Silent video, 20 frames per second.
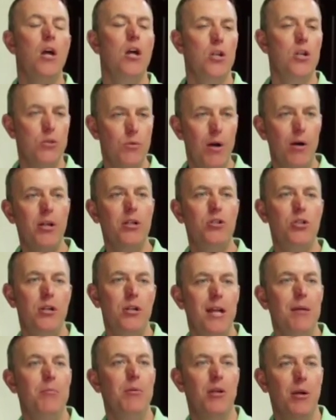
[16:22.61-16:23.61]
So I'll get you a
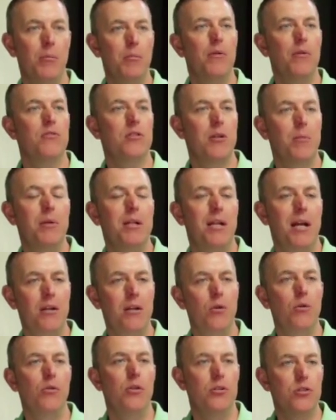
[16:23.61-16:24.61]
name and number of somebody I
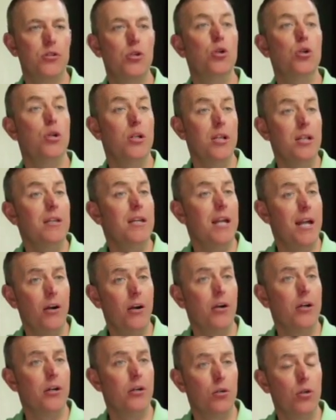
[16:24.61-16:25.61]
know that's good in the
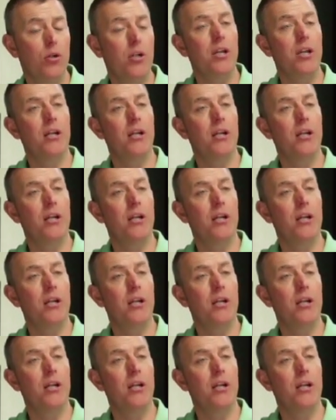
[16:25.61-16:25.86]
area you're looking